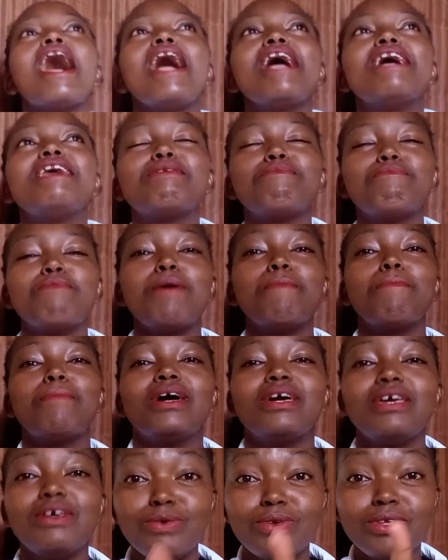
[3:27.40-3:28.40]
I remember
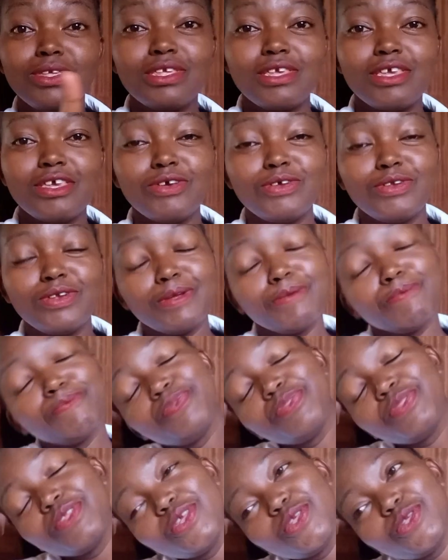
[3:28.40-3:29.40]
he was cute.
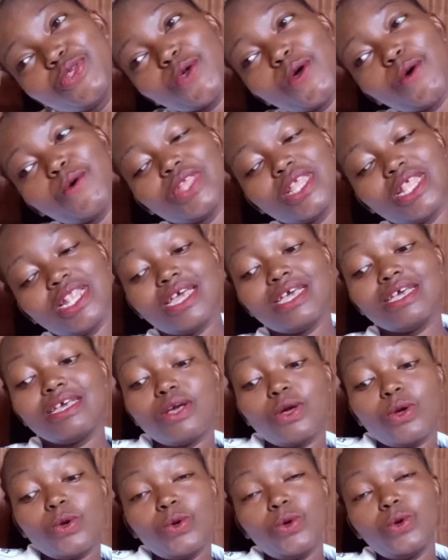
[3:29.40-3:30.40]
So I was like,
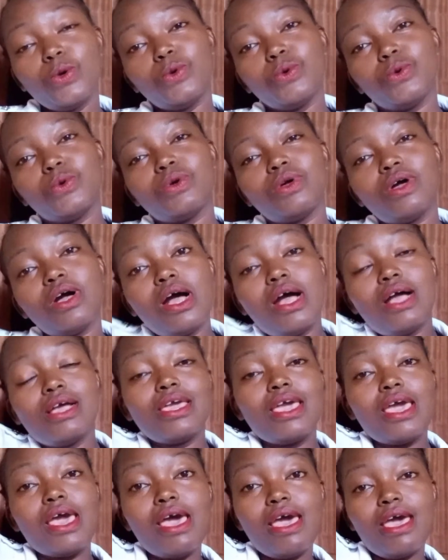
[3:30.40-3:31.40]
oh,
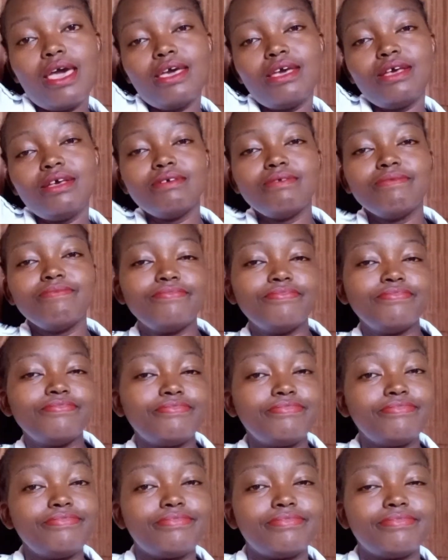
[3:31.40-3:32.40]
okay.
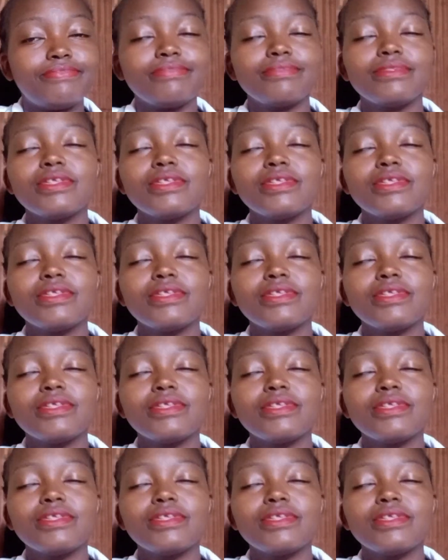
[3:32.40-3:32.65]
Mm.